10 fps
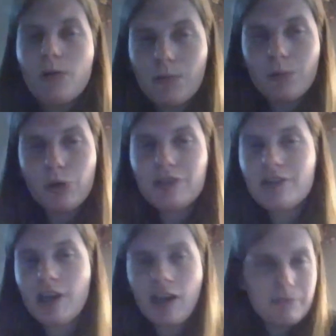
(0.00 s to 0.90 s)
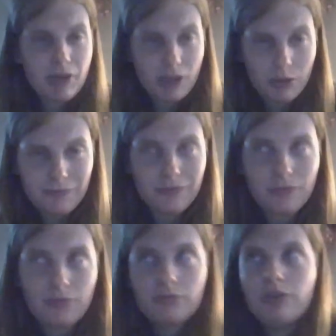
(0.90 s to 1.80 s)
orchids have been
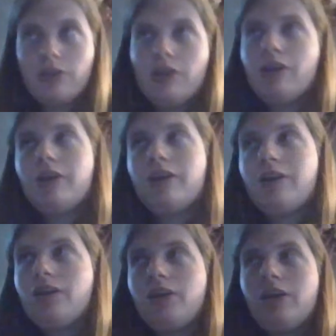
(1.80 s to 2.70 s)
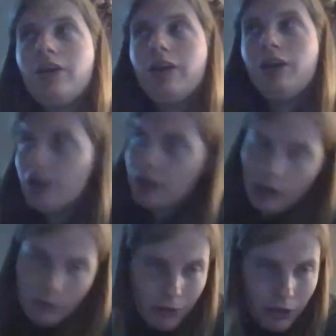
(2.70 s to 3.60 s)
helpful in
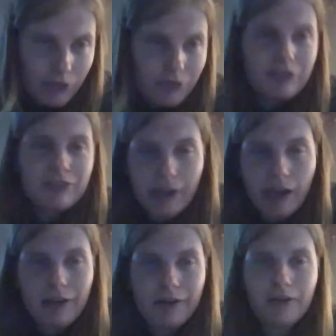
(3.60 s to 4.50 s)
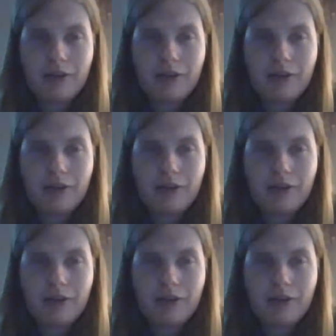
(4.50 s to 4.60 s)
our understanding